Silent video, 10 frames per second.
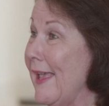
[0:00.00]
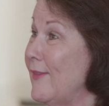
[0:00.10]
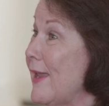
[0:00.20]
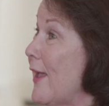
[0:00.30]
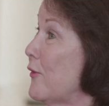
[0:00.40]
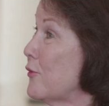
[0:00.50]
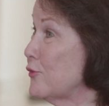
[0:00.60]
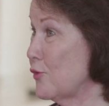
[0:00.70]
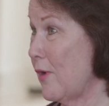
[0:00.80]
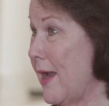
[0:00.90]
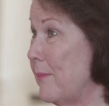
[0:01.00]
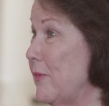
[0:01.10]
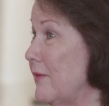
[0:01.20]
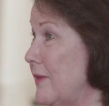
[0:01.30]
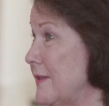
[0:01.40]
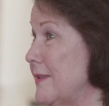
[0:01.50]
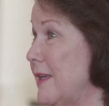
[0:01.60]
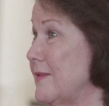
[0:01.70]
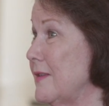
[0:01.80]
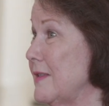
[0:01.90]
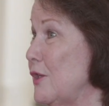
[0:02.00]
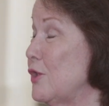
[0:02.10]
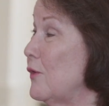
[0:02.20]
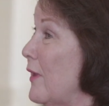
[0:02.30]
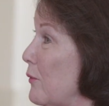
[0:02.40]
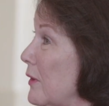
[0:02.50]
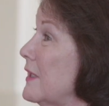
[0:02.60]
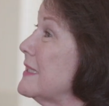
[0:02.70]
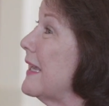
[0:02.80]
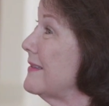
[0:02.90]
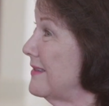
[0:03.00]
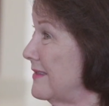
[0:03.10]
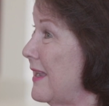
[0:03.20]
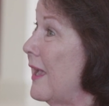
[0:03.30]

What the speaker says: And the other trap that this gets us into that really takes us